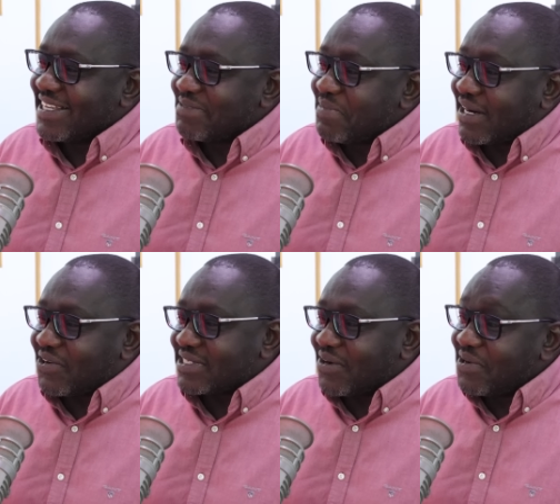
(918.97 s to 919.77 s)
His
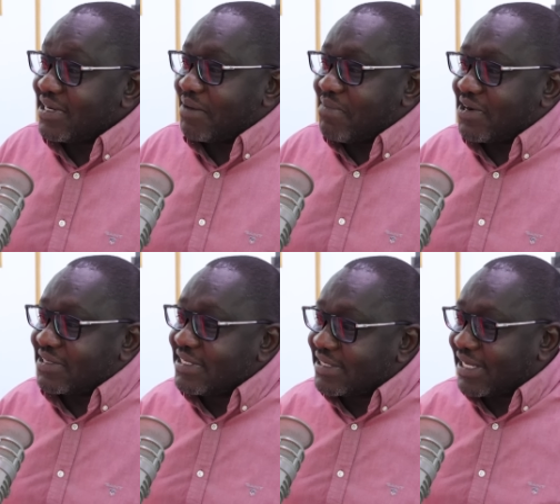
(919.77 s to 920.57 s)
miracles are only
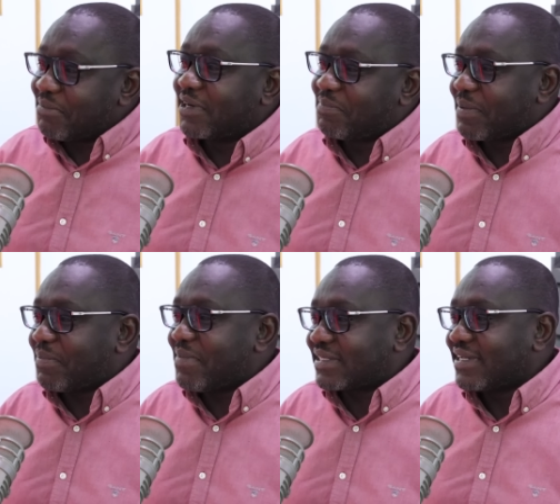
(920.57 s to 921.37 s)
about disabled
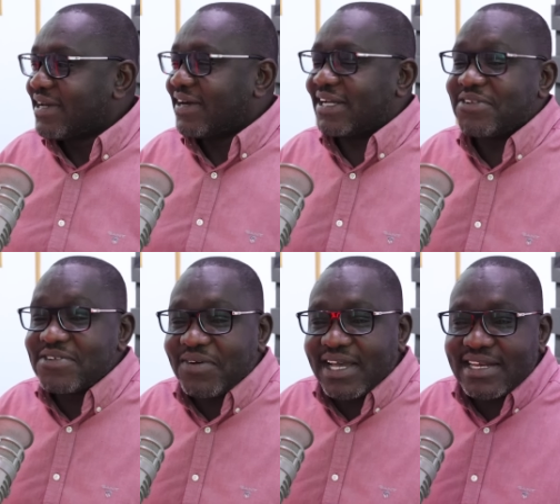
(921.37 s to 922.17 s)
people, but I don't
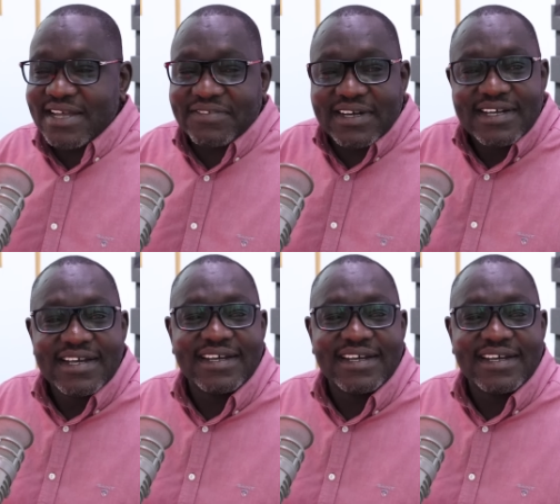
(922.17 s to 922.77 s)
know why he never.